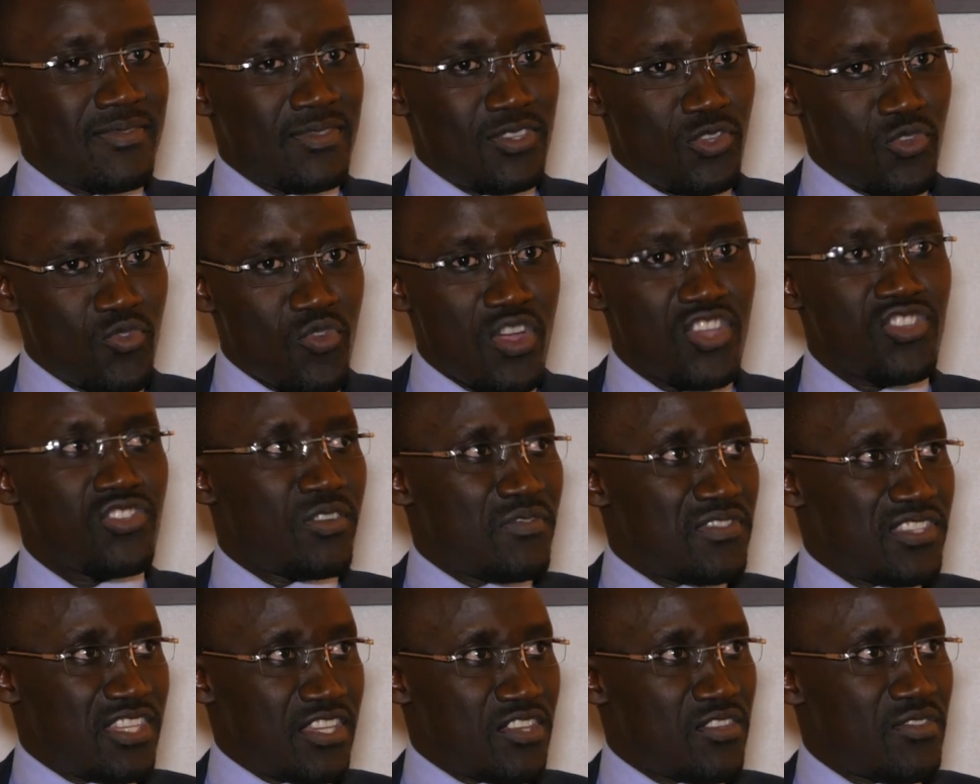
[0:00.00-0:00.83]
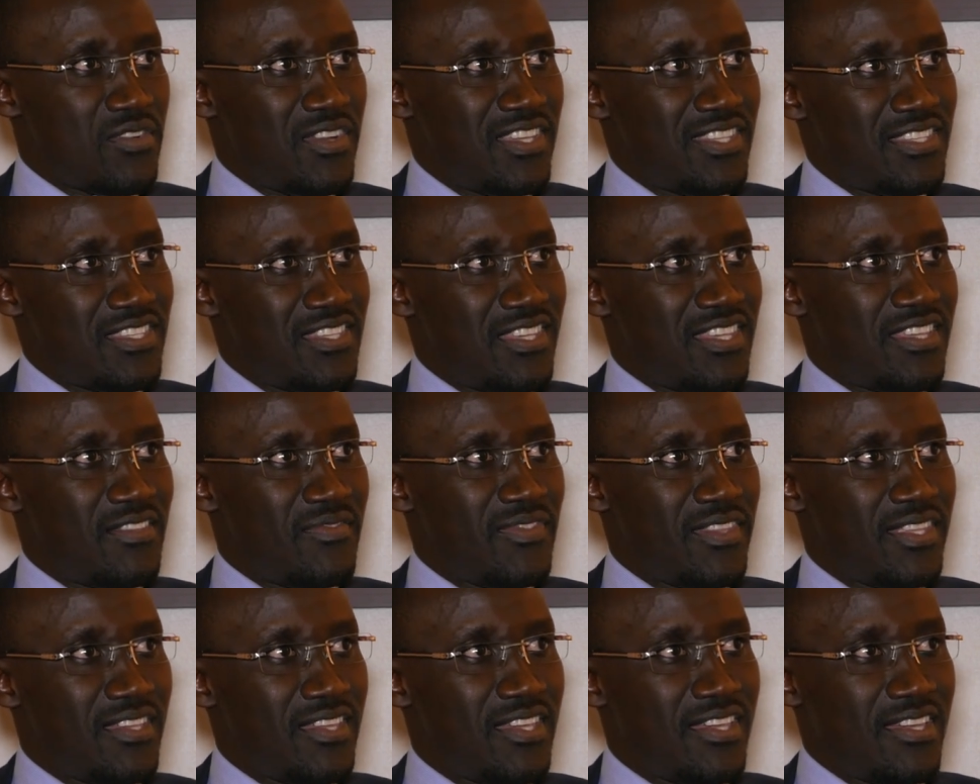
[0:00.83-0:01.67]
the question of security,
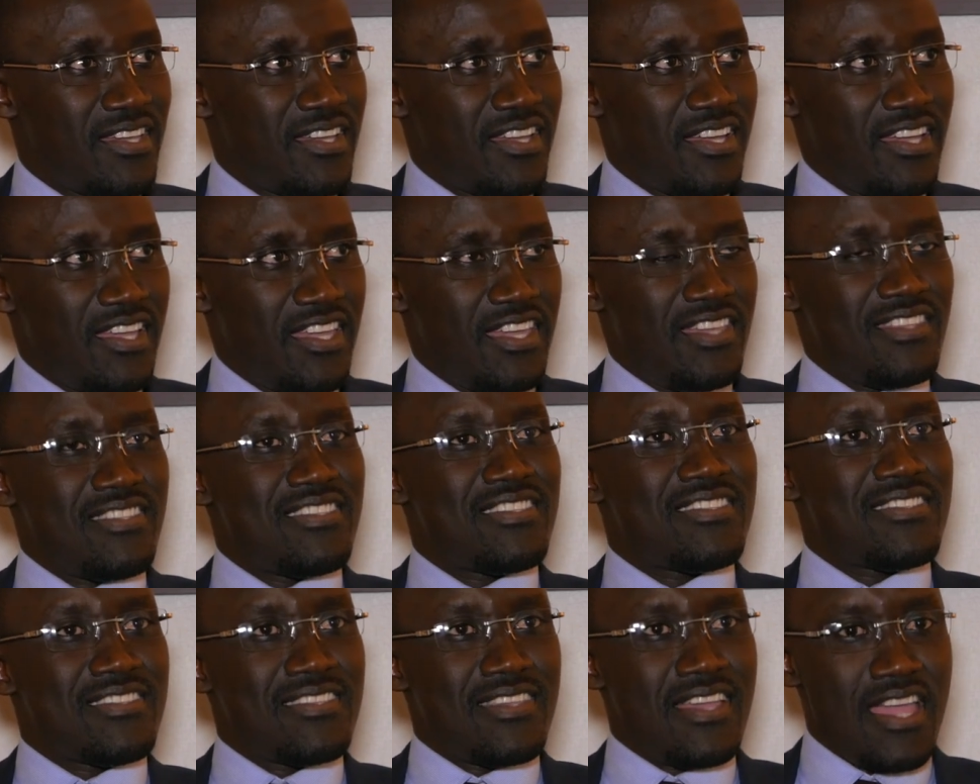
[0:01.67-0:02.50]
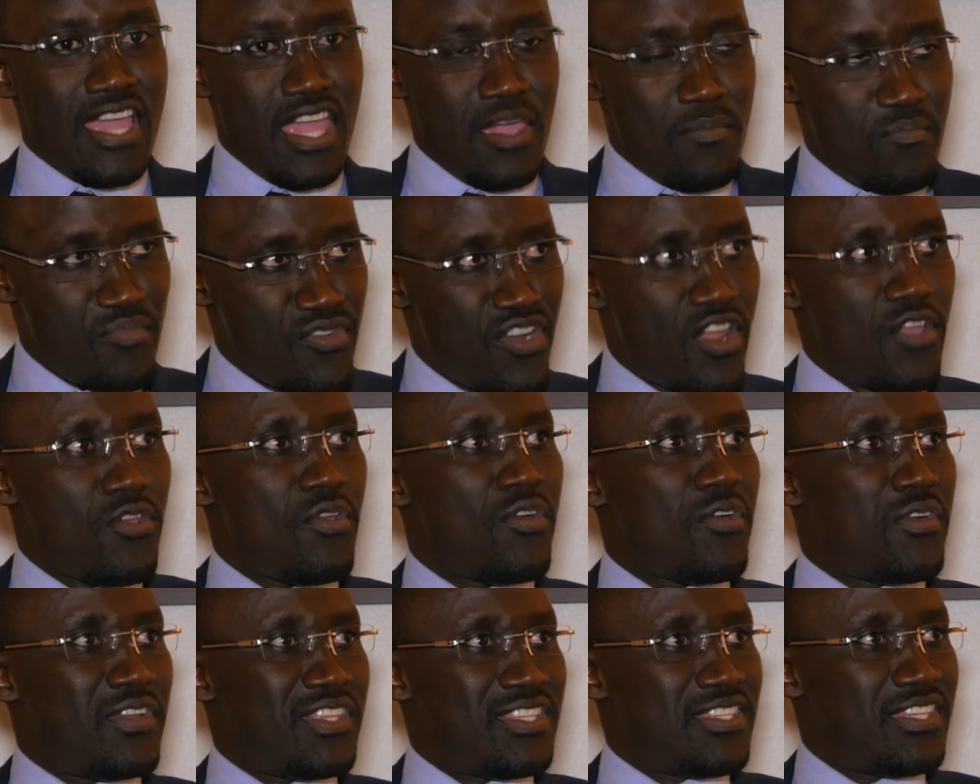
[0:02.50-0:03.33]
it's a
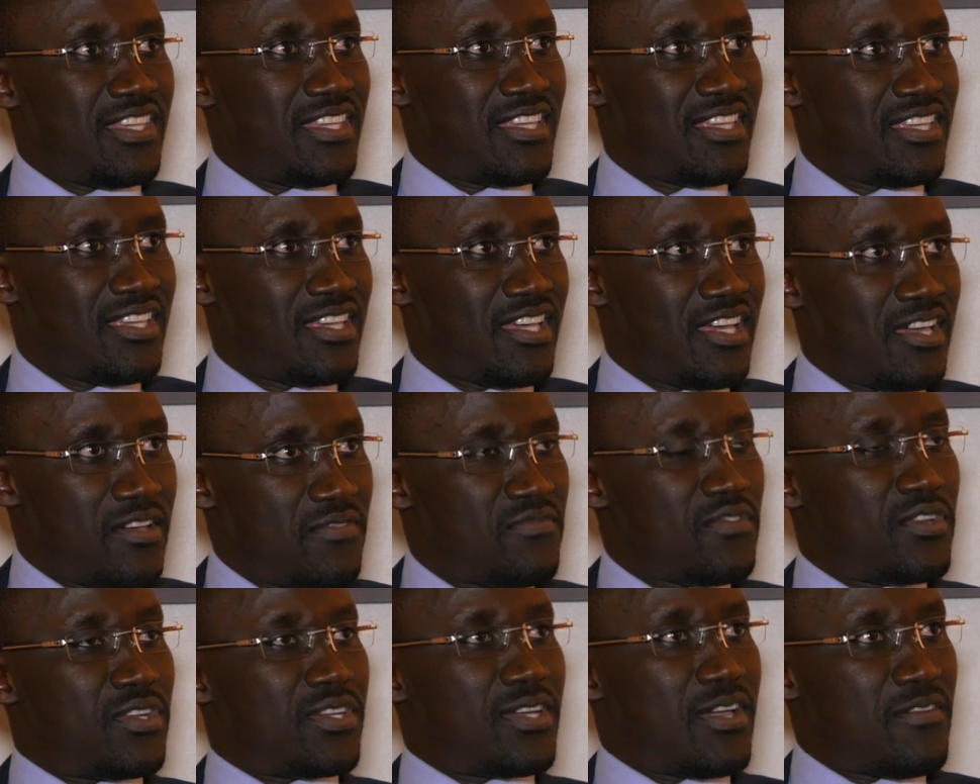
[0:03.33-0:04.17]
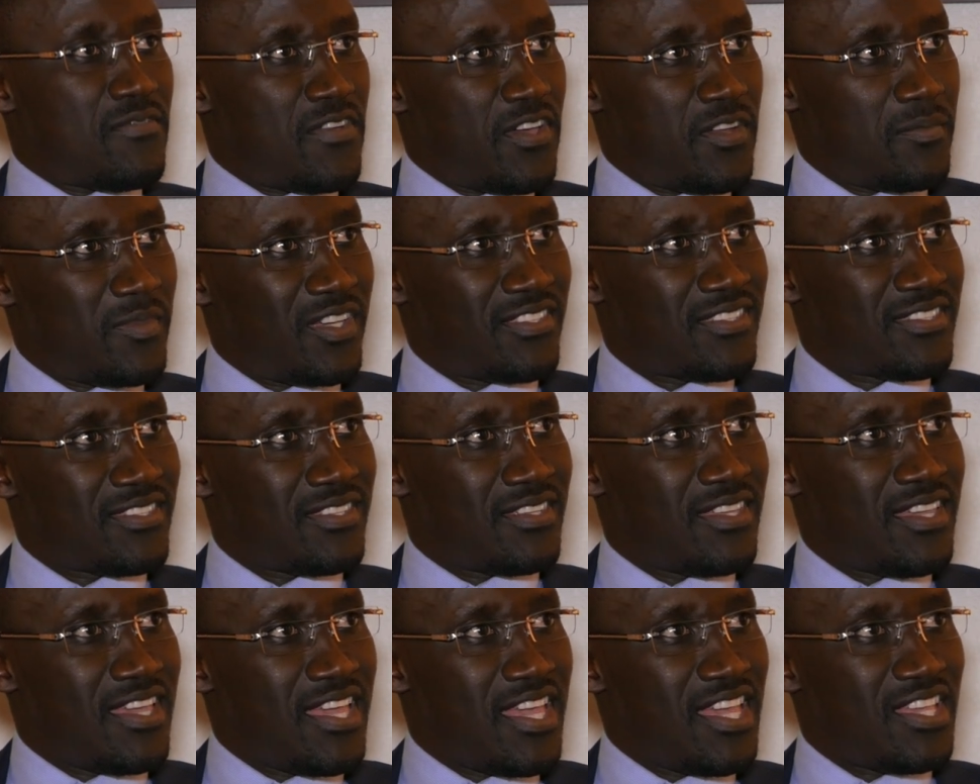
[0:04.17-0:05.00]
priority for the government.
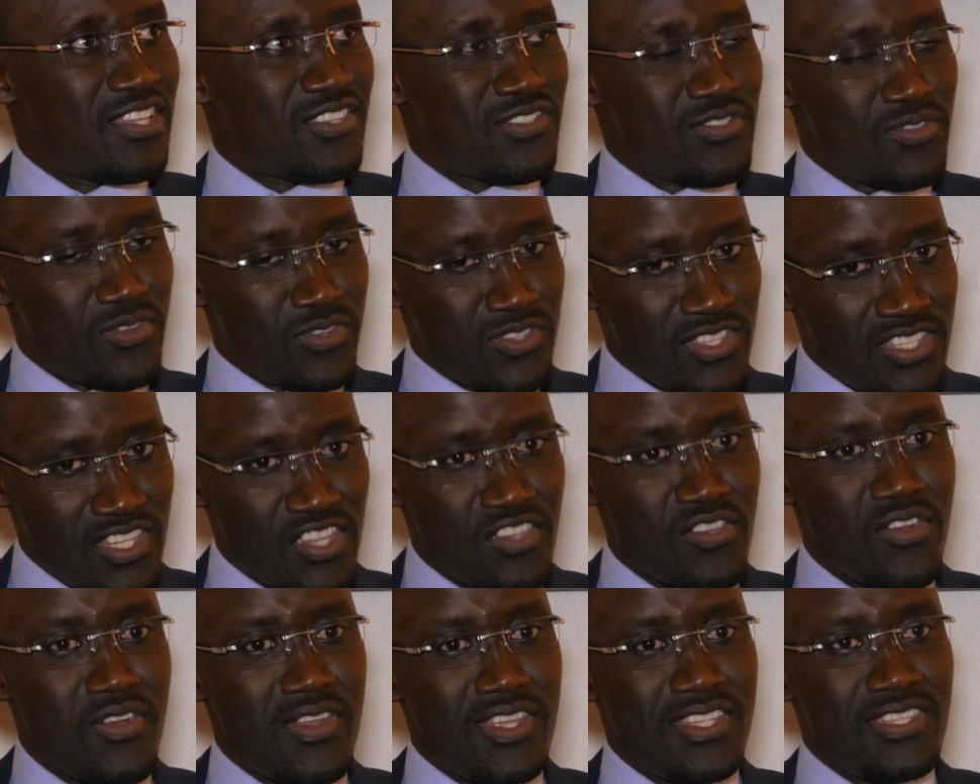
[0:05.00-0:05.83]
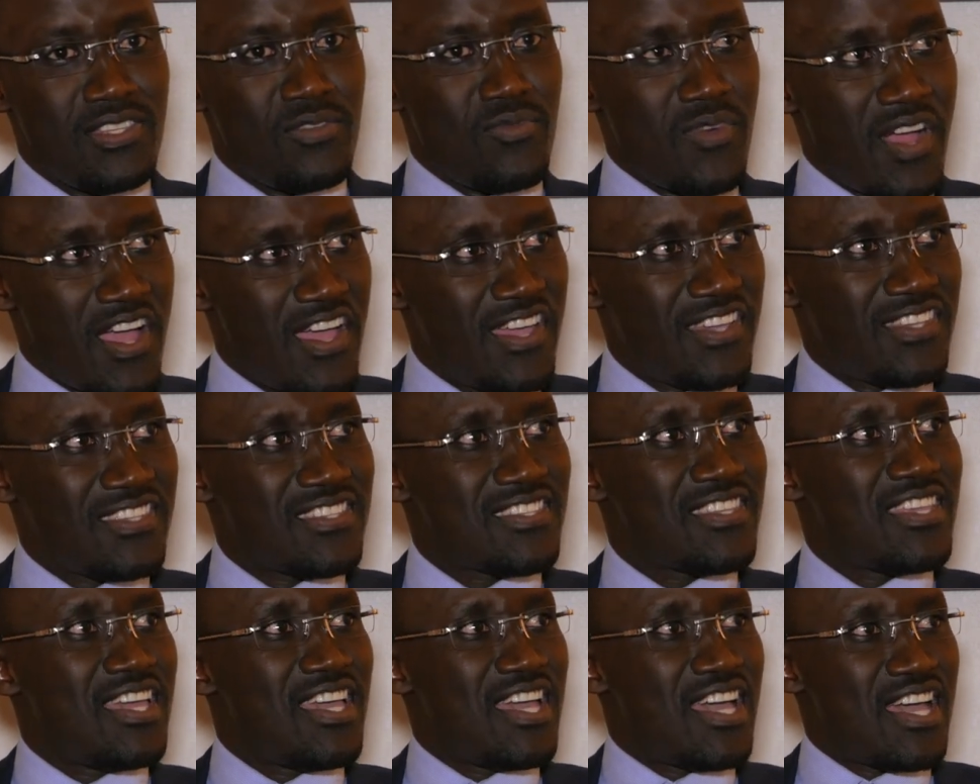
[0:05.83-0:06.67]
So
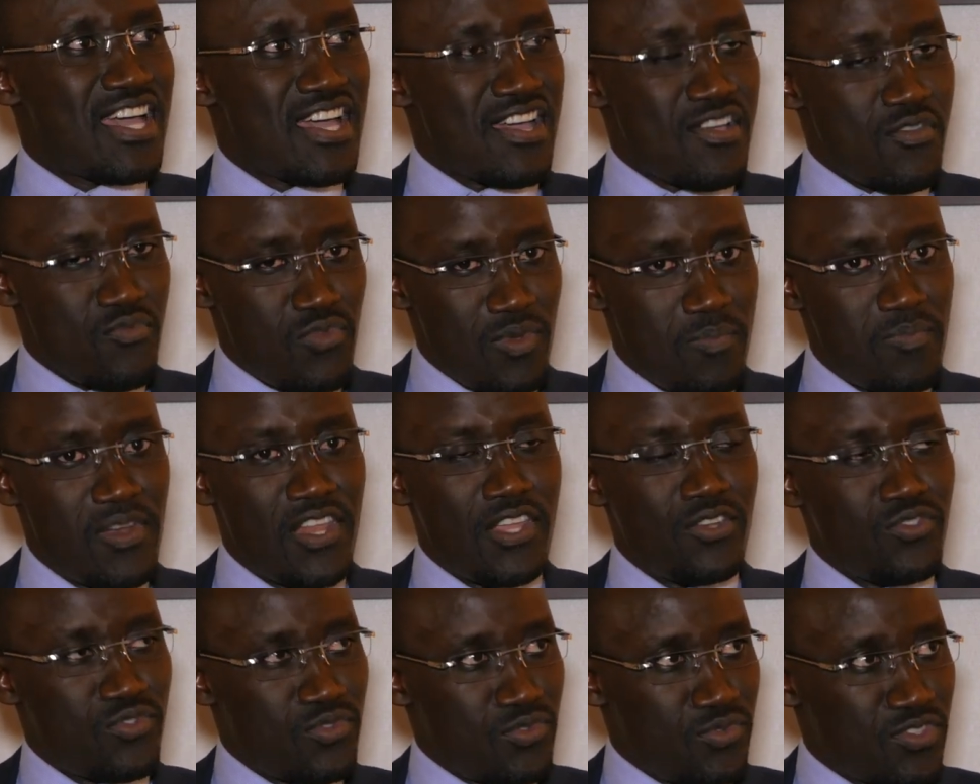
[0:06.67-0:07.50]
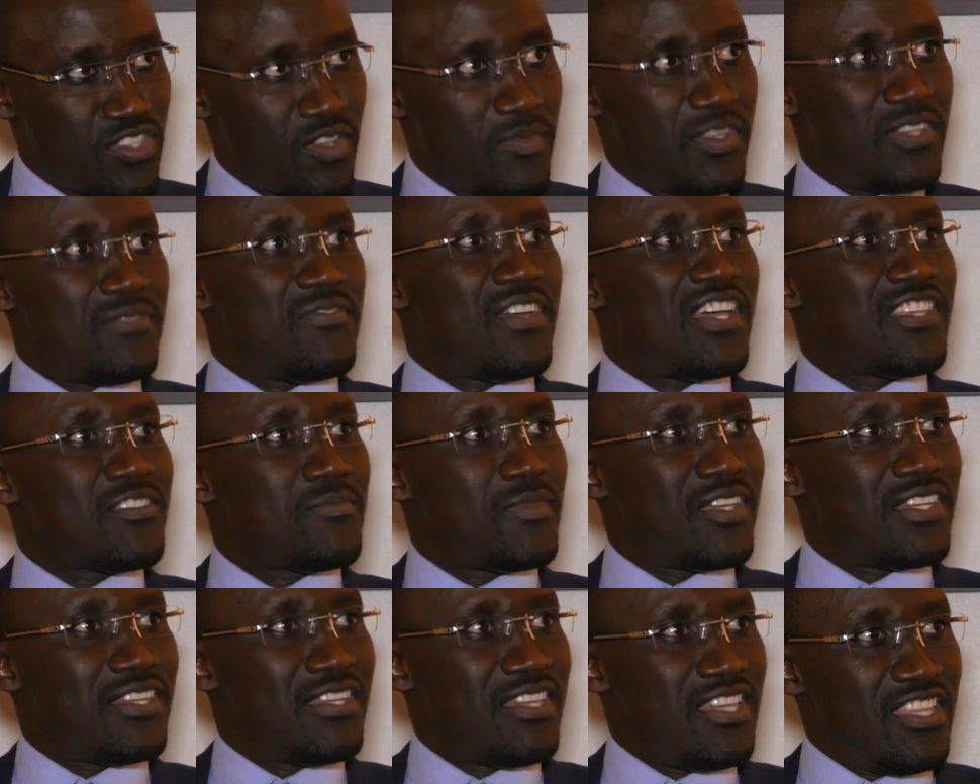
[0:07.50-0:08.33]
security-wise, we plan to do some
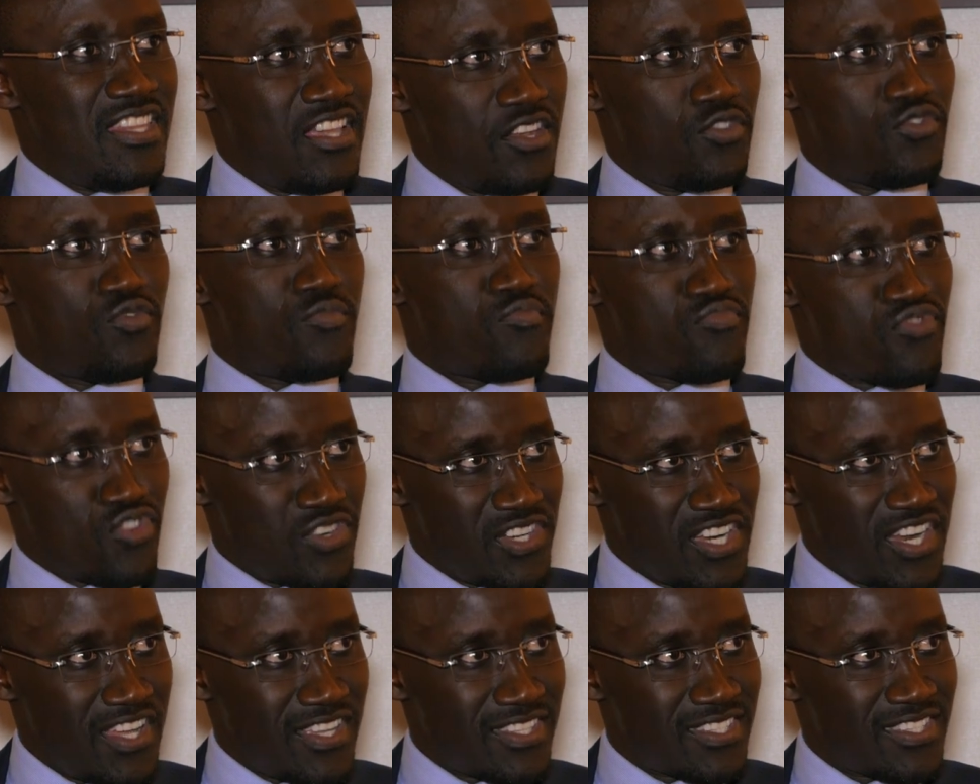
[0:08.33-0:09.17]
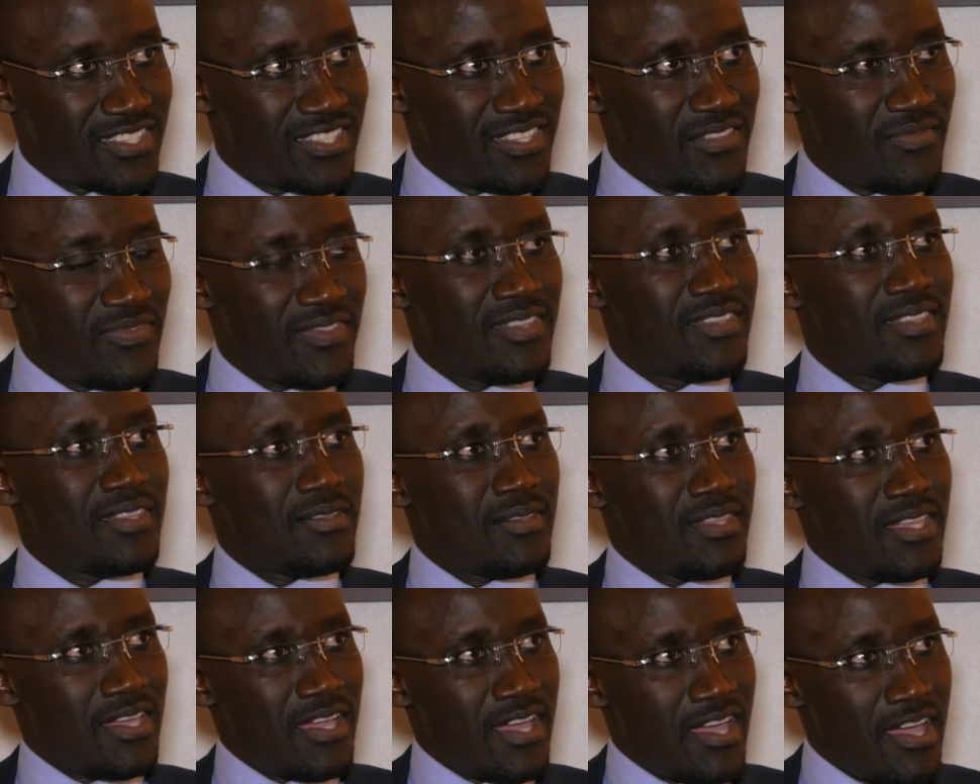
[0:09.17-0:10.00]
investment in order to protect
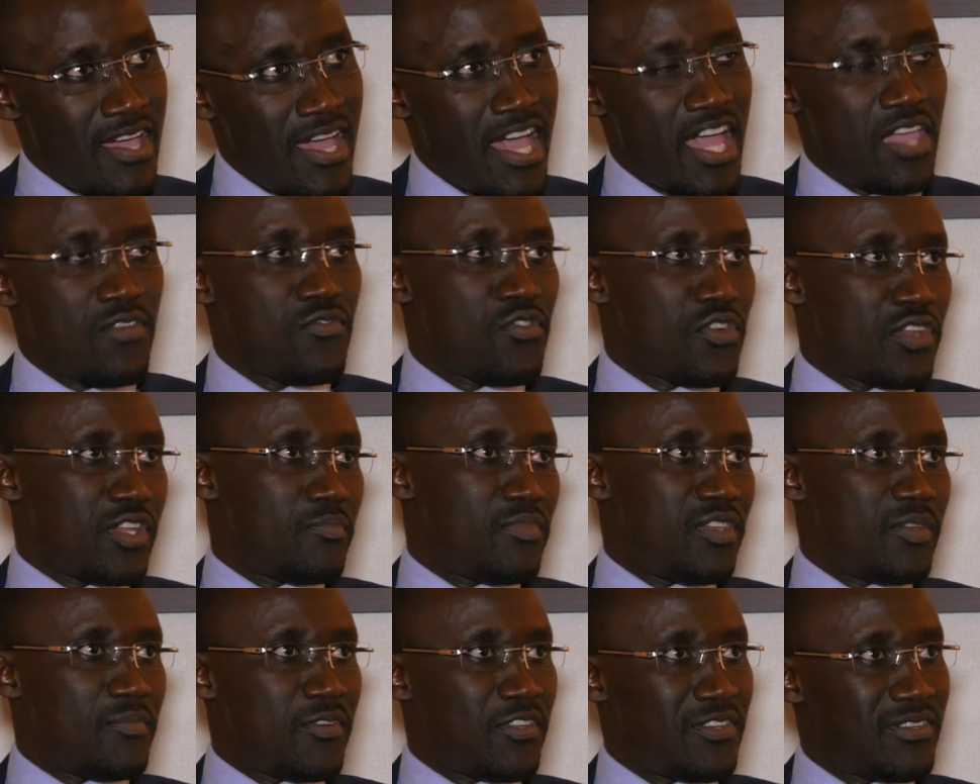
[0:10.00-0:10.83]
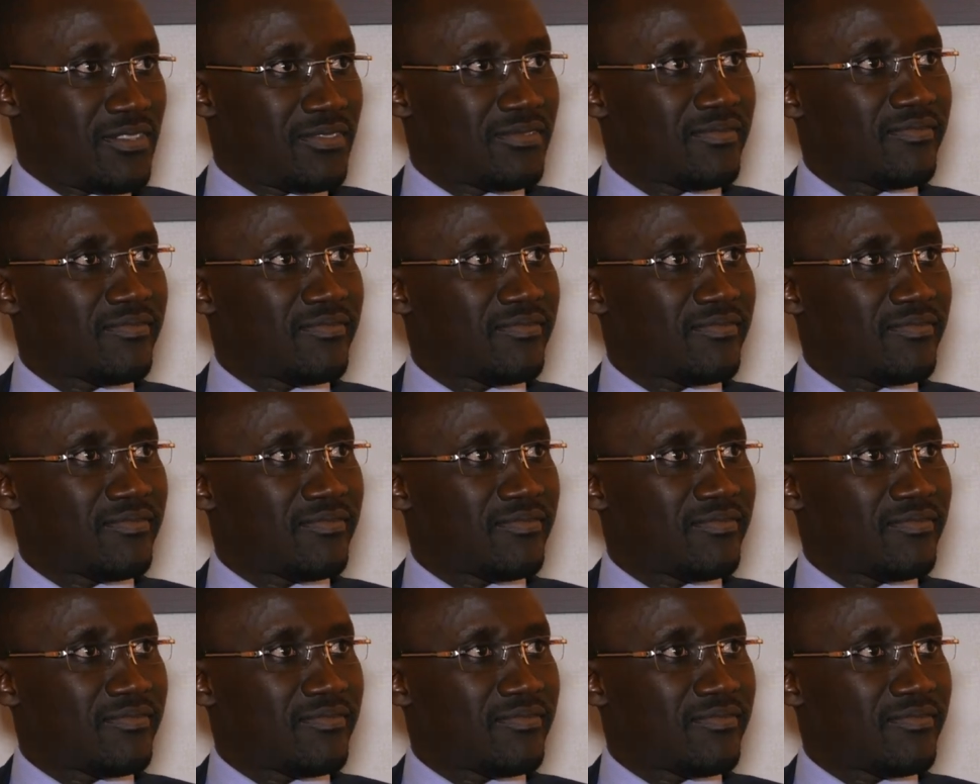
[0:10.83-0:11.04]
Ivorian people.